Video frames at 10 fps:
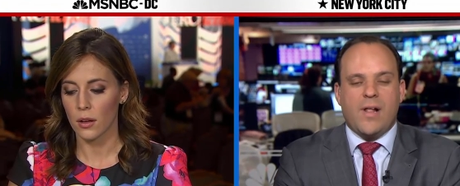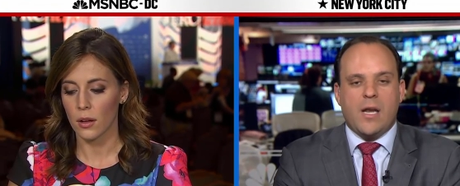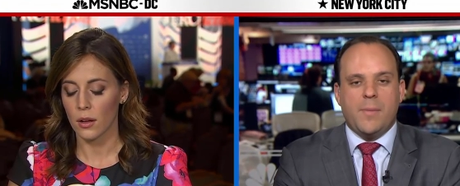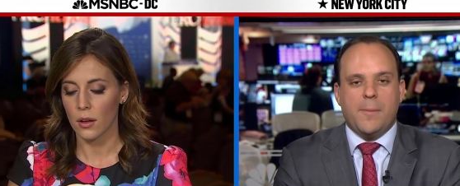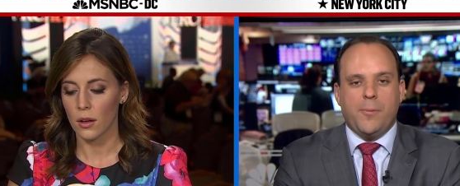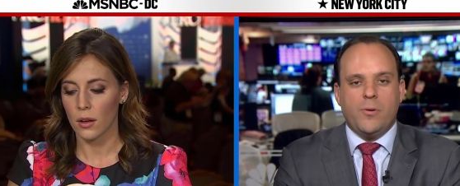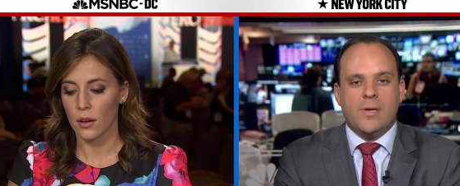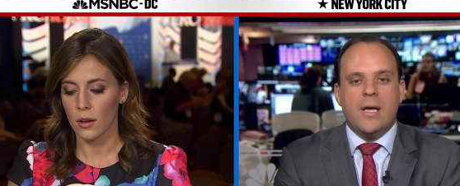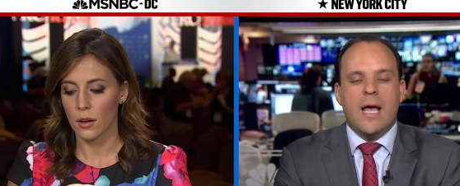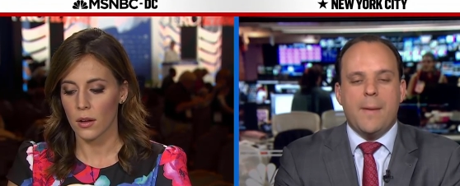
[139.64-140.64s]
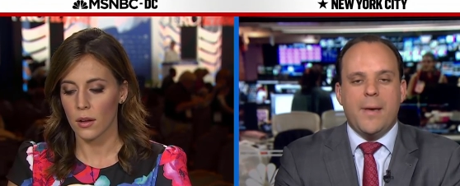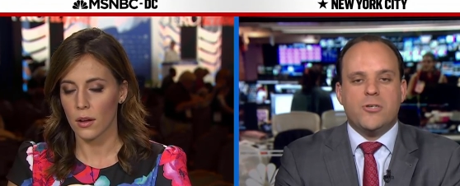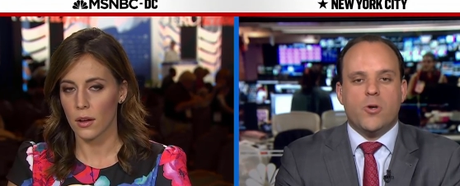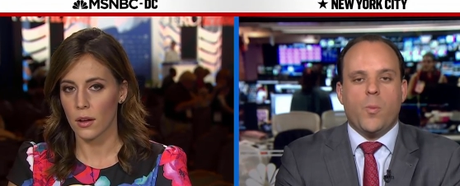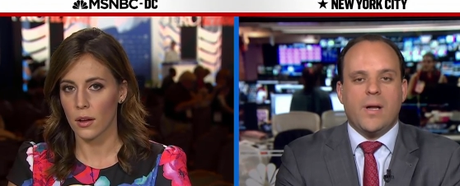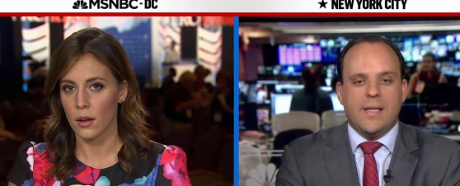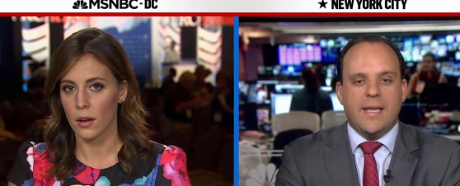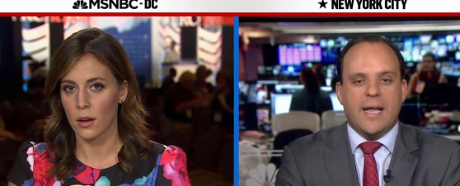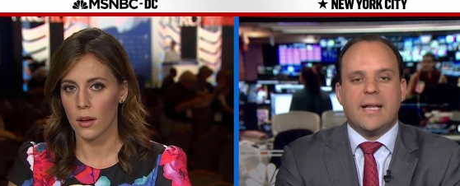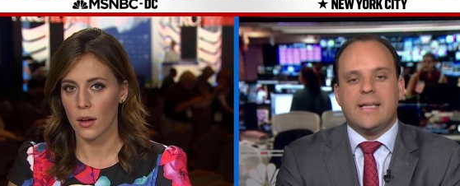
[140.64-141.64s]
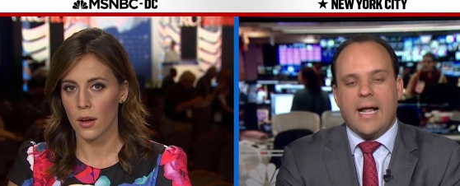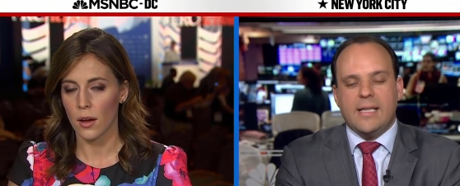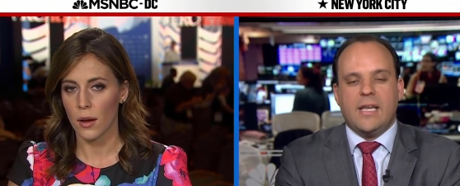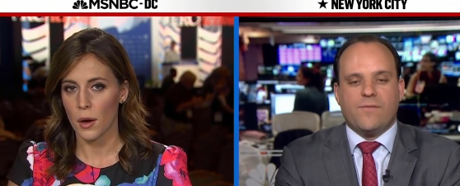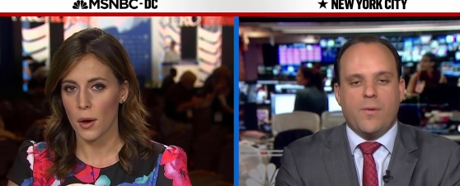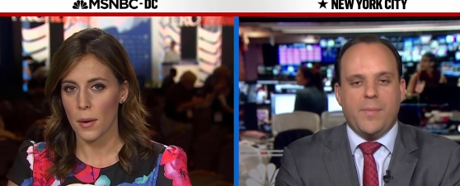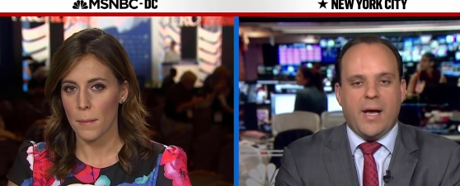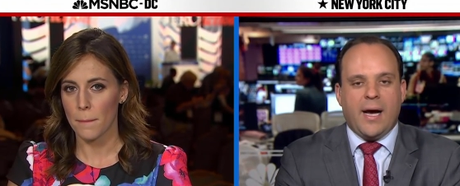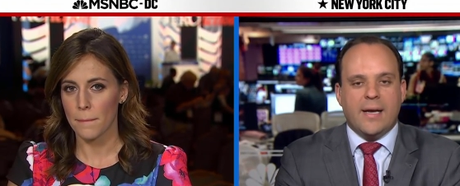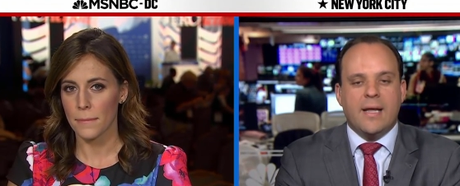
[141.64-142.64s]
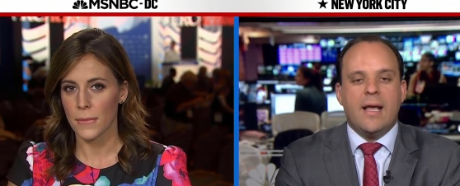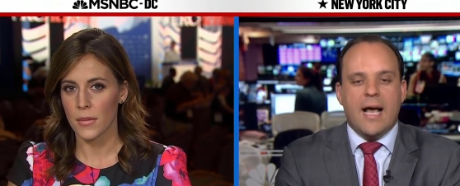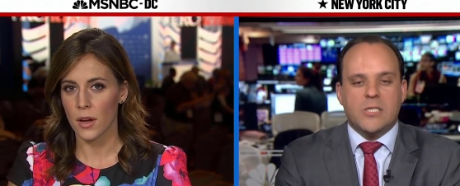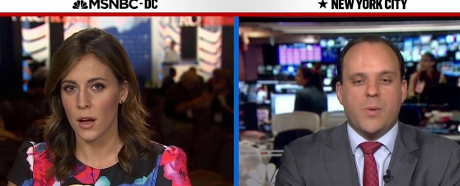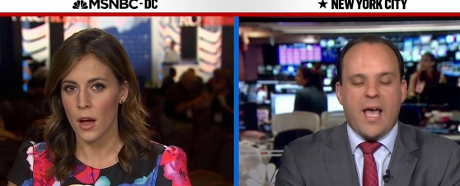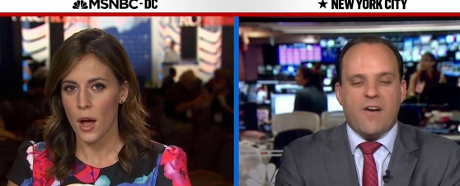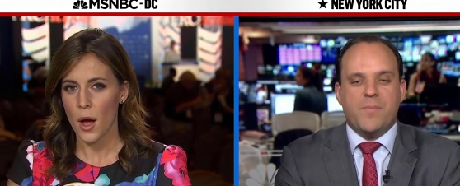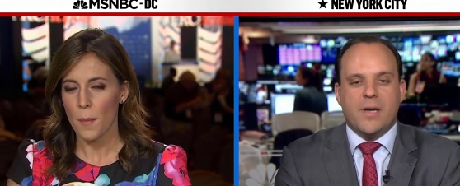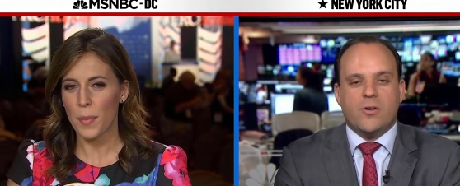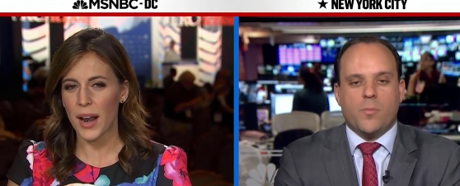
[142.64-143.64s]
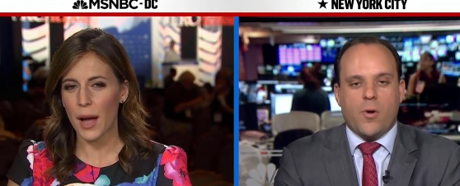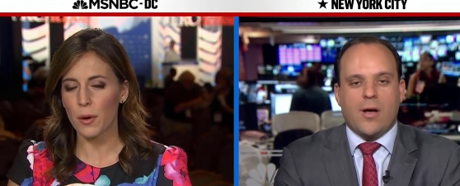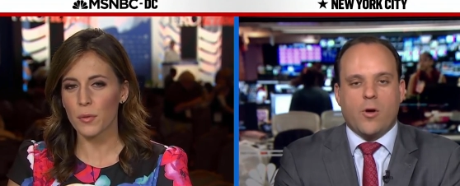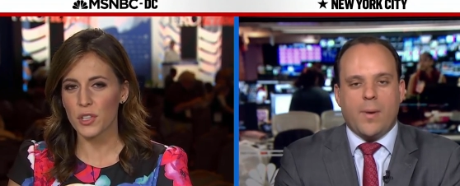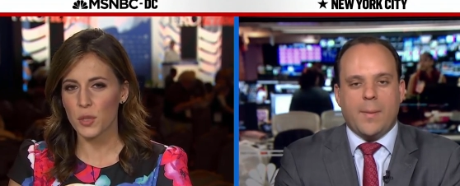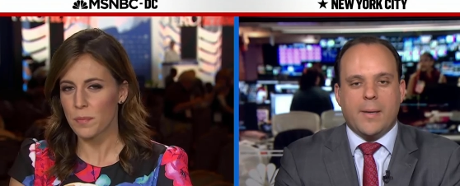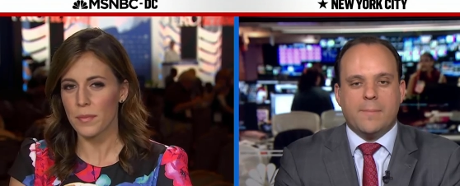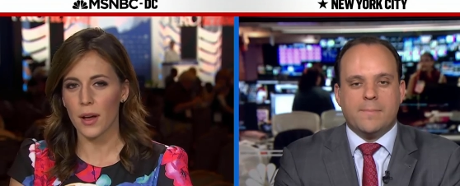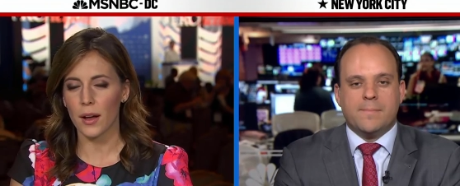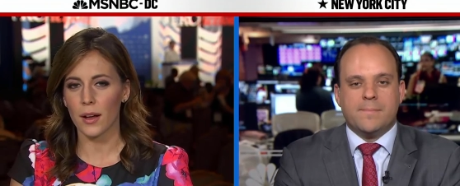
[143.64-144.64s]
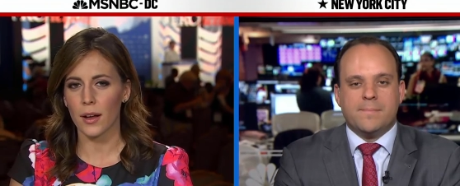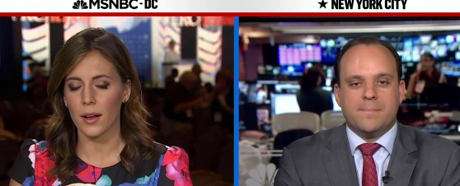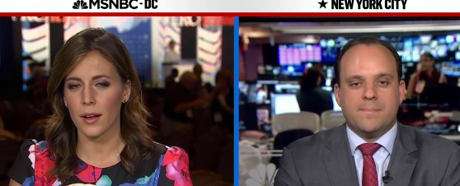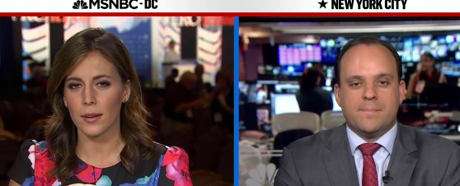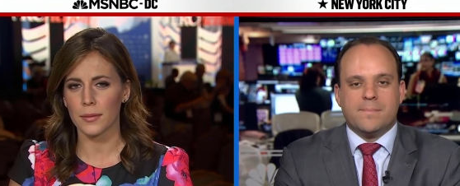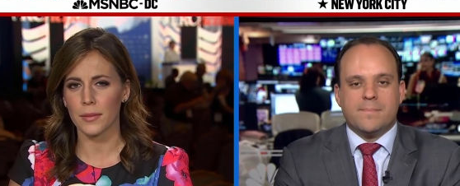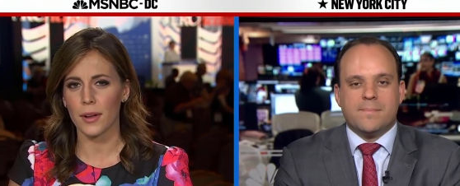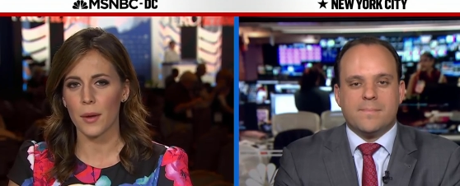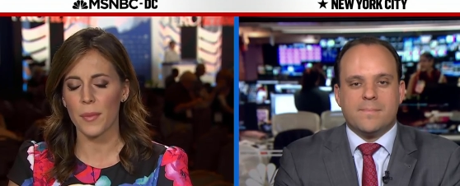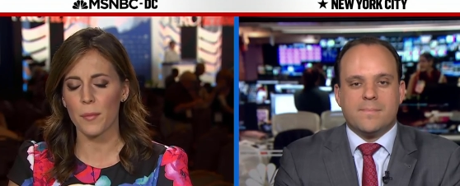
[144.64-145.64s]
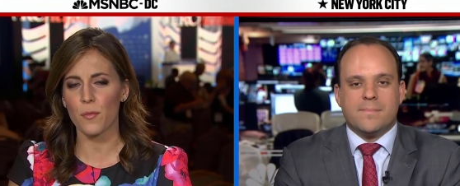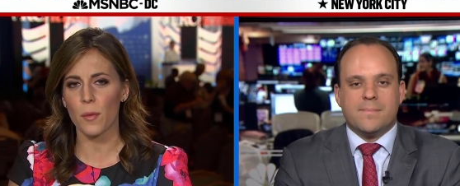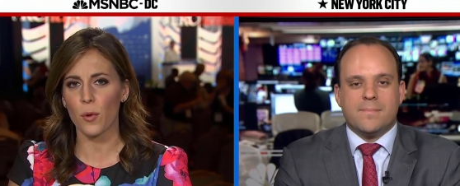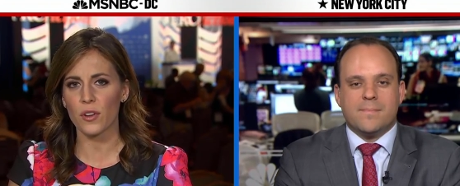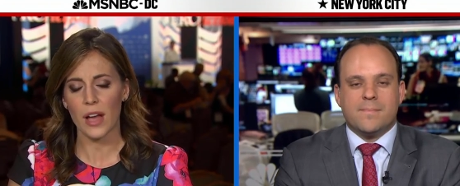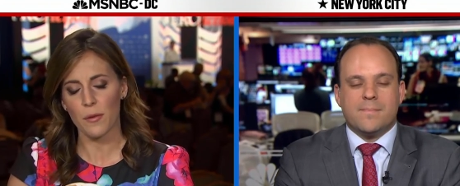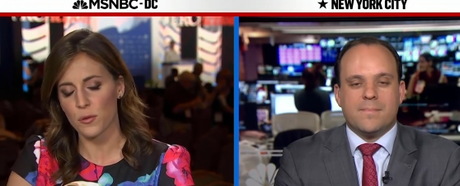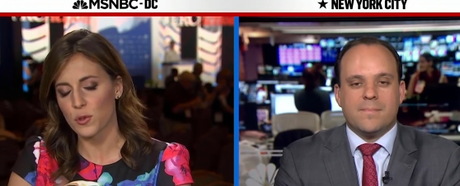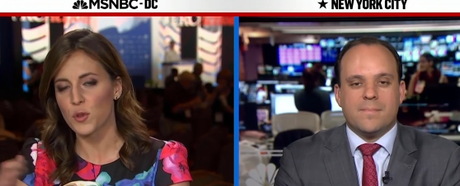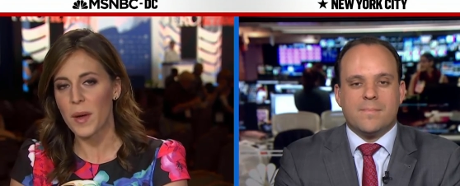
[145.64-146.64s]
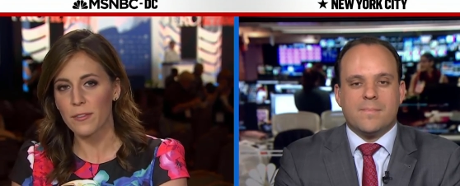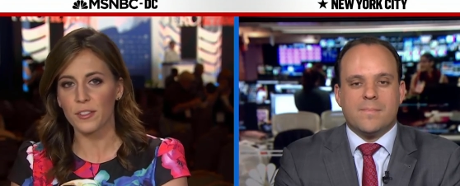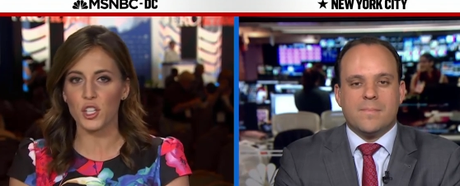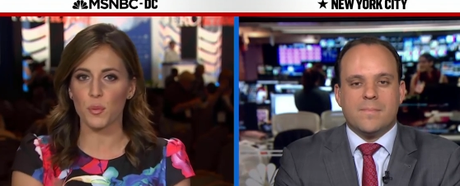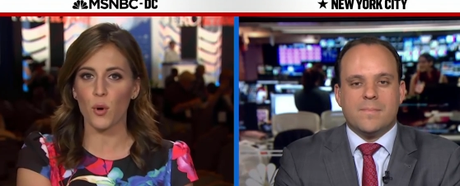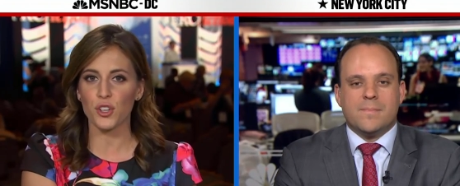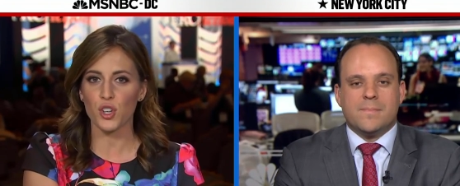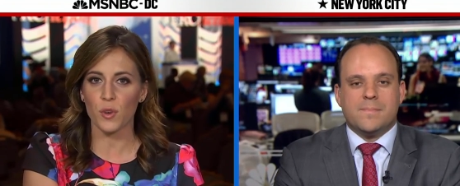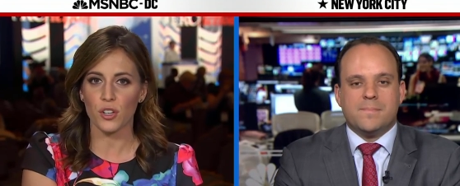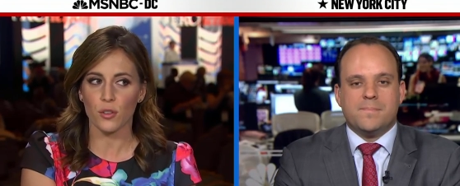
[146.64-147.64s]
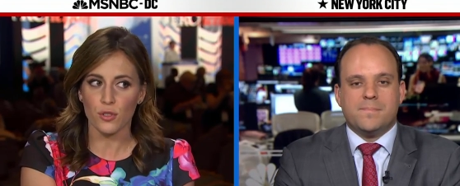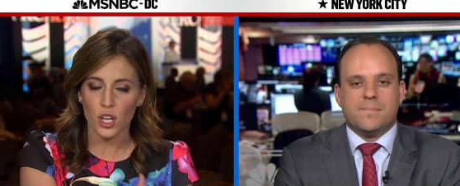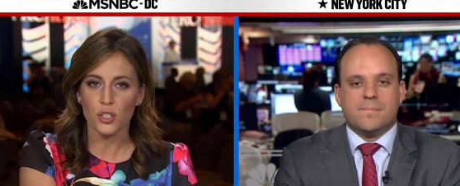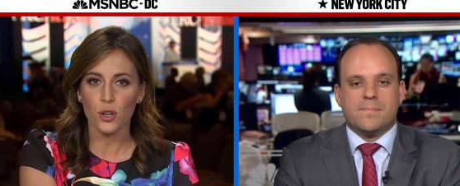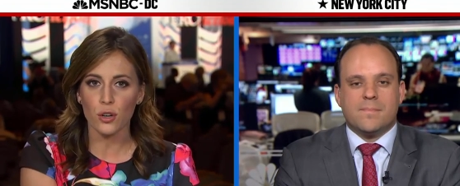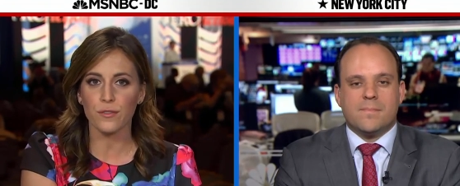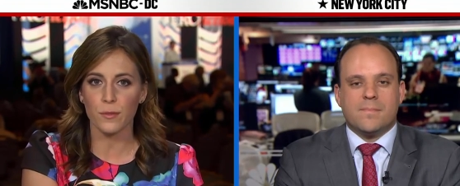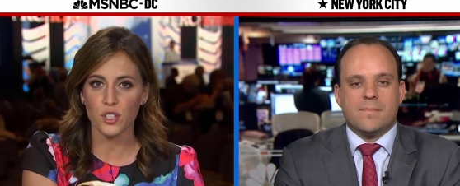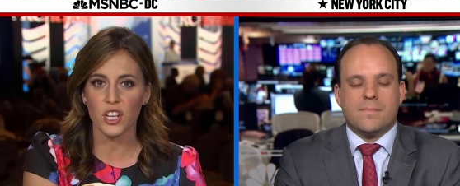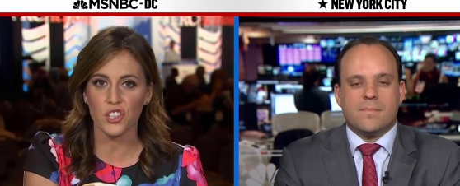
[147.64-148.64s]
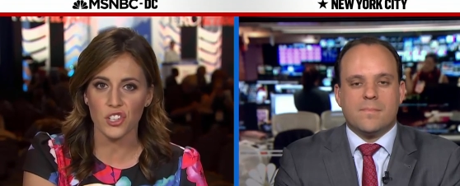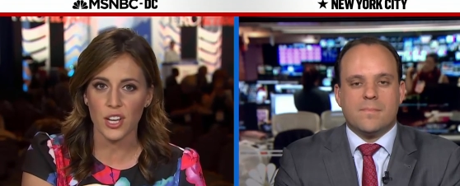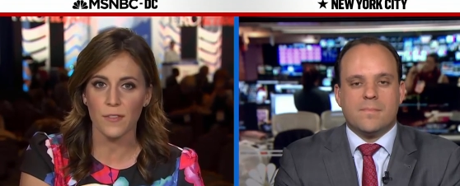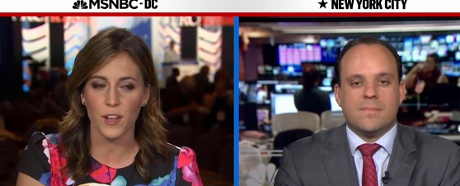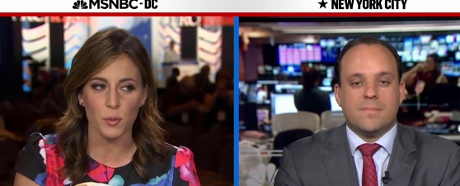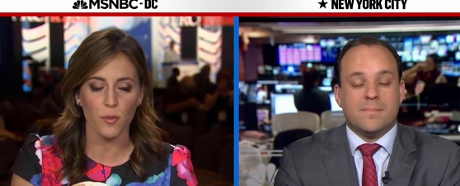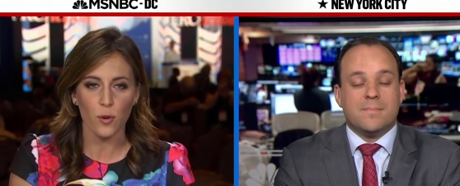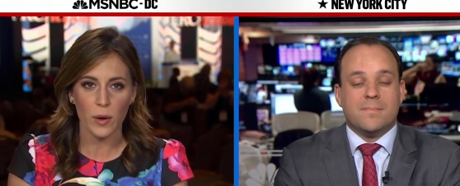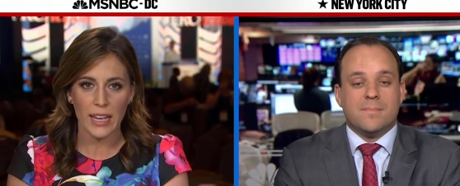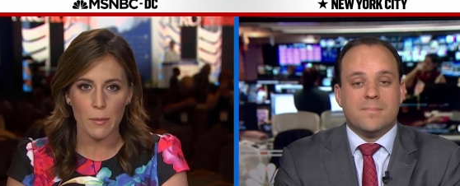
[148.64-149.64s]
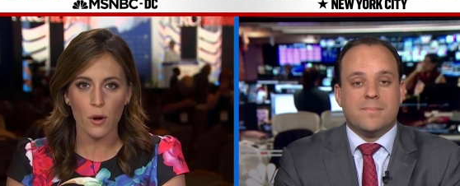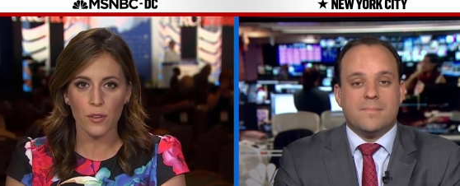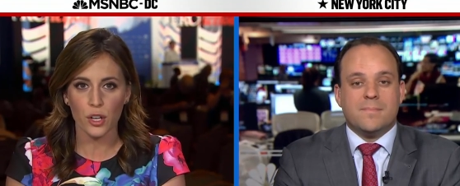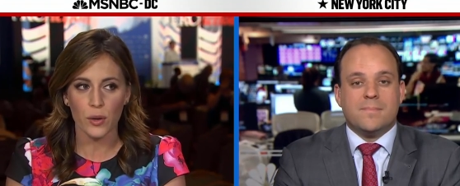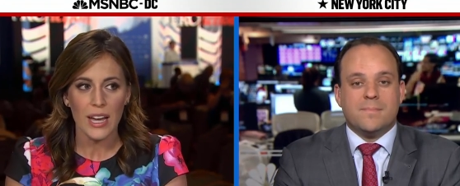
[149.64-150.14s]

Speaker 1: Vladimir Putin, and make sure we're leading, not leading from from behind as we have been under but Barack Obama.
Speaker 2: But I would respectfully just point you to what you just heard from Jason Chaffetz before he came over to